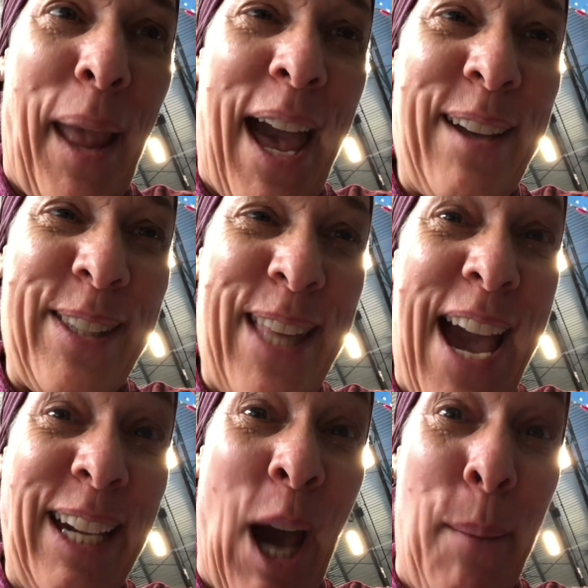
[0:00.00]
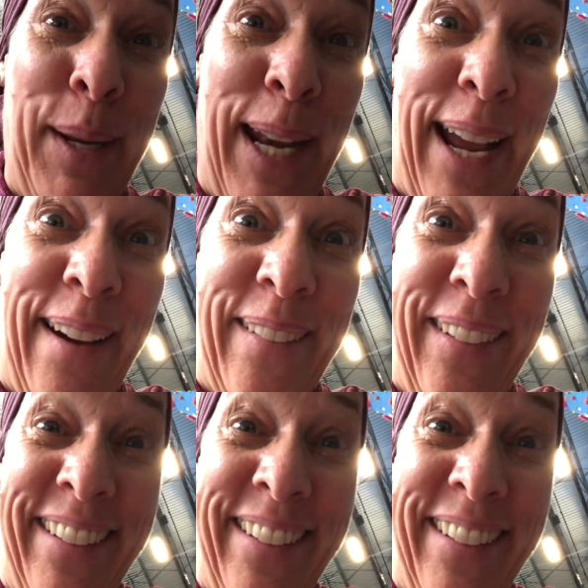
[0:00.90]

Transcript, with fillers: How's that coming down?